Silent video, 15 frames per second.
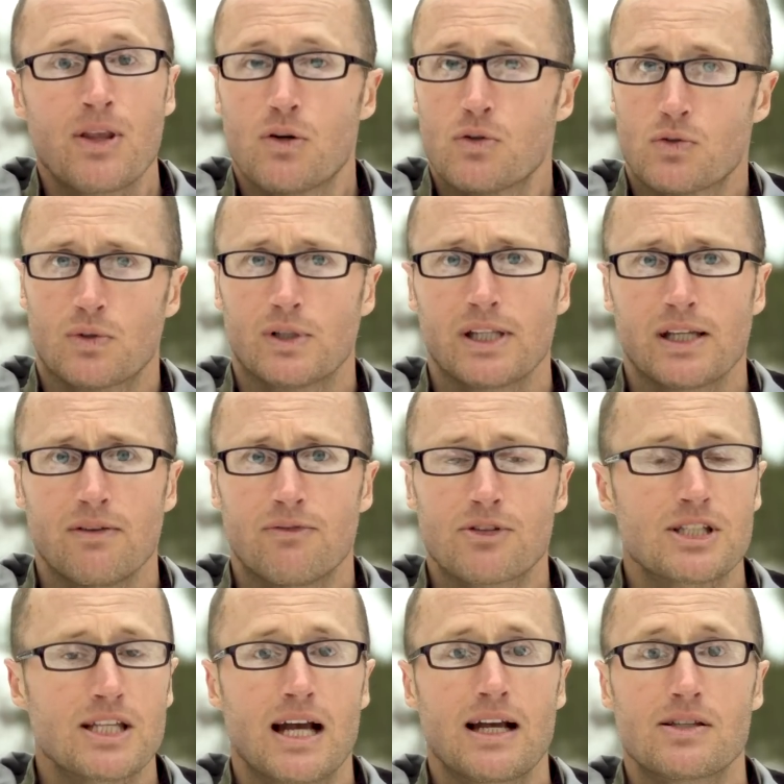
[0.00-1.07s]
it was really
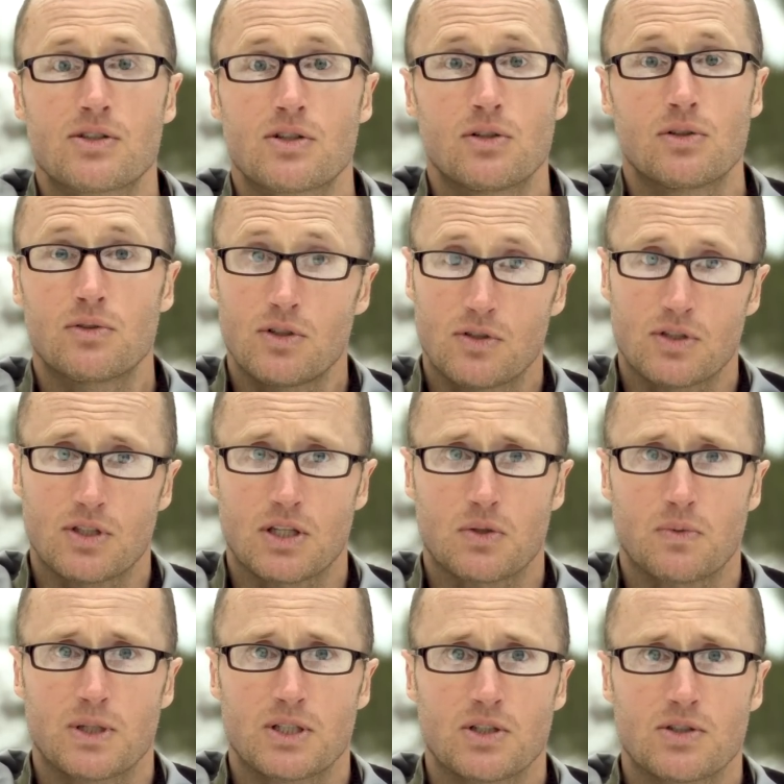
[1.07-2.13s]
emphasized to use the
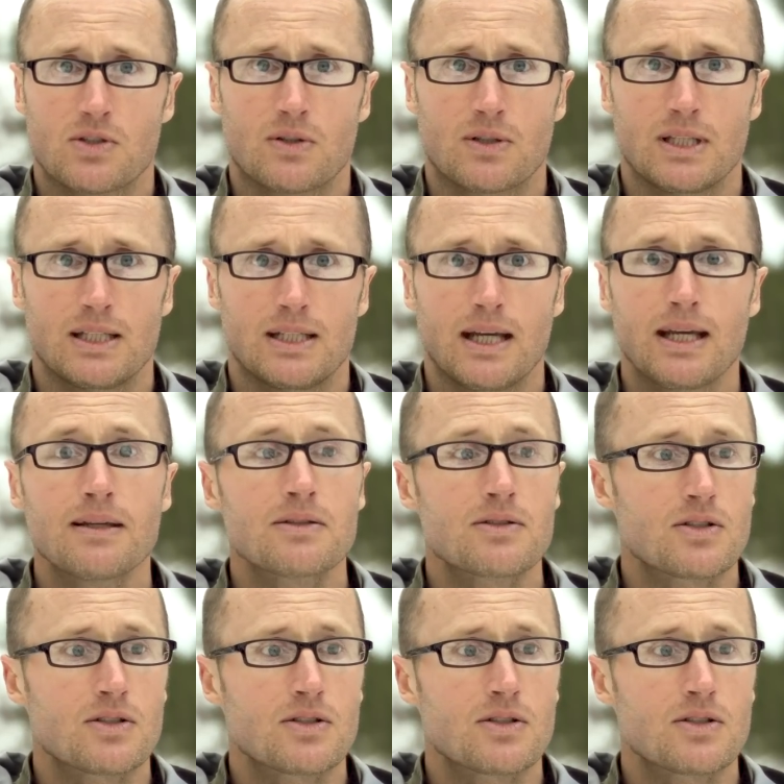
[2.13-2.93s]
switches during the day.